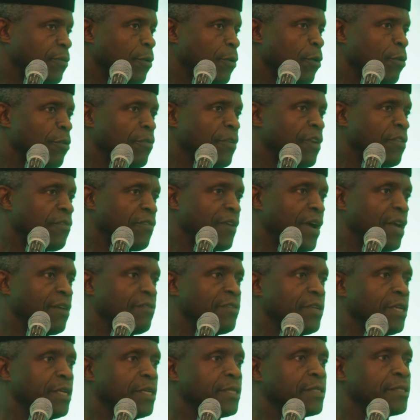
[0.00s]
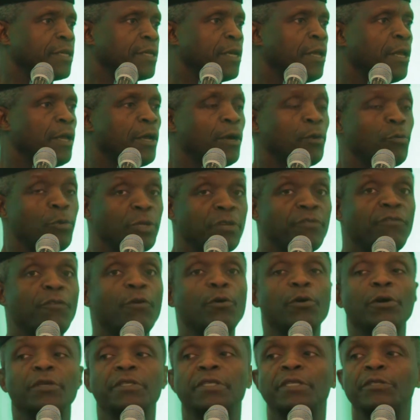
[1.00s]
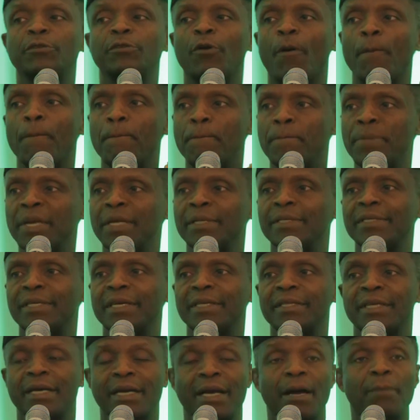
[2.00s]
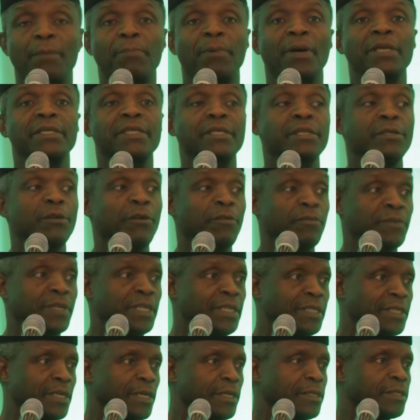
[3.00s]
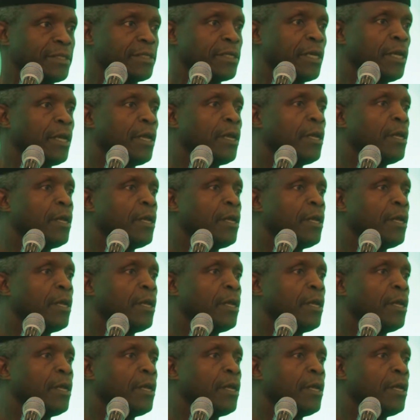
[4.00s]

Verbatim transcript: for over 5 years, which focuses on building the capacity of teachers